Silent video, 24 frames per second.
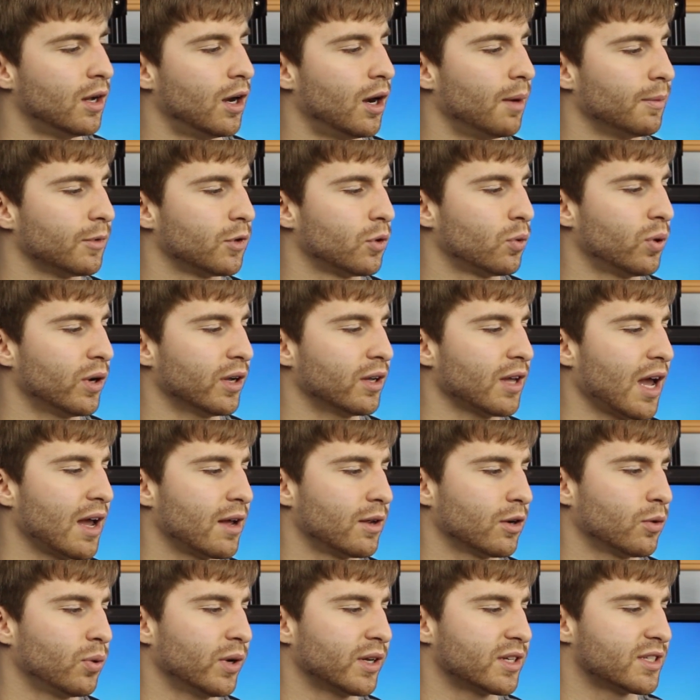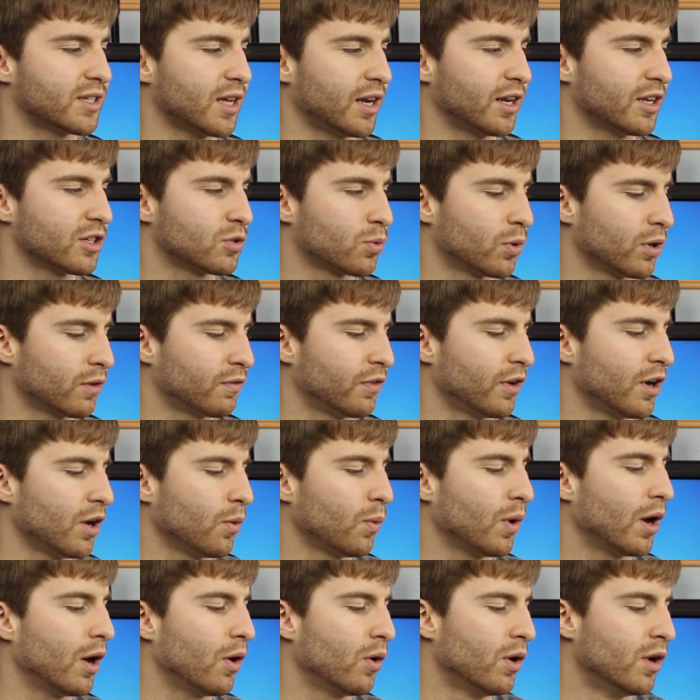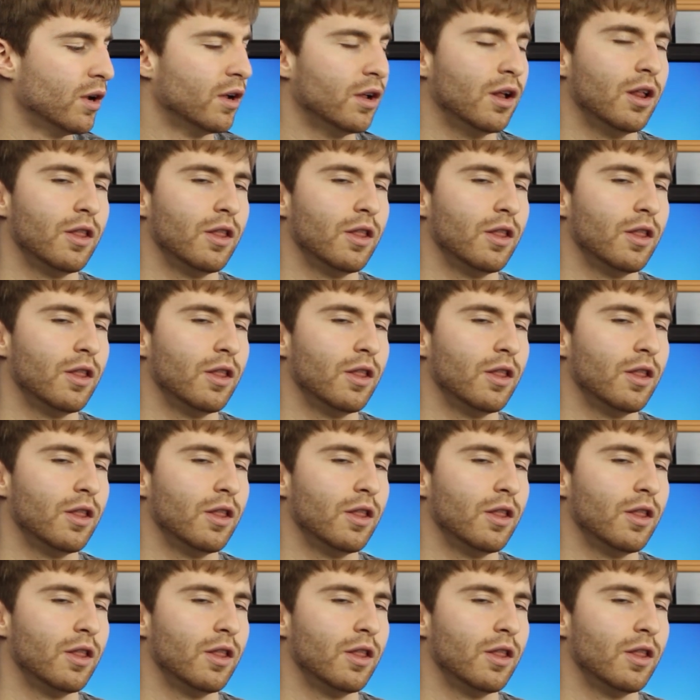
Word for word: Um, quick quick settings work very well.